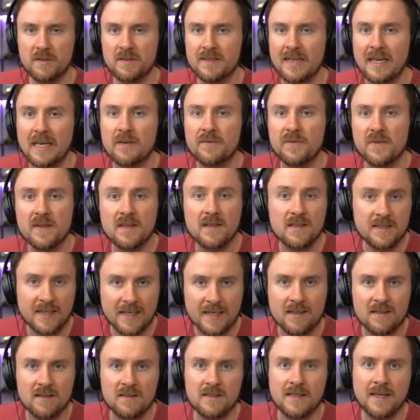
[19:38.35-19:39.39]
save in the
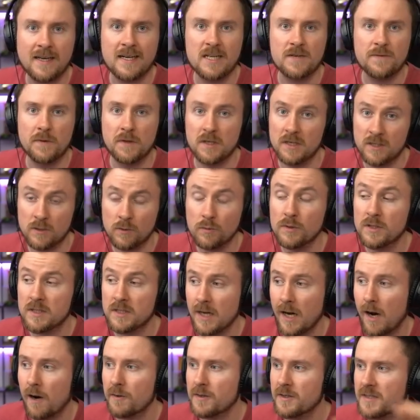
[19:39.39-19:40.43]
second stage for the two
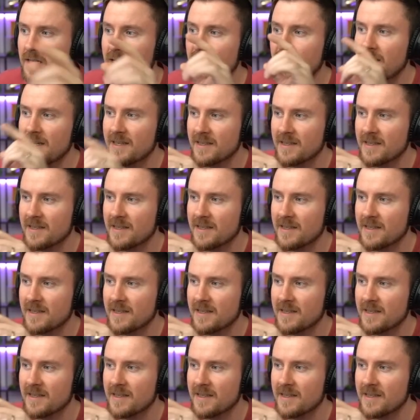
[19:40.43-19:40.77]
stars.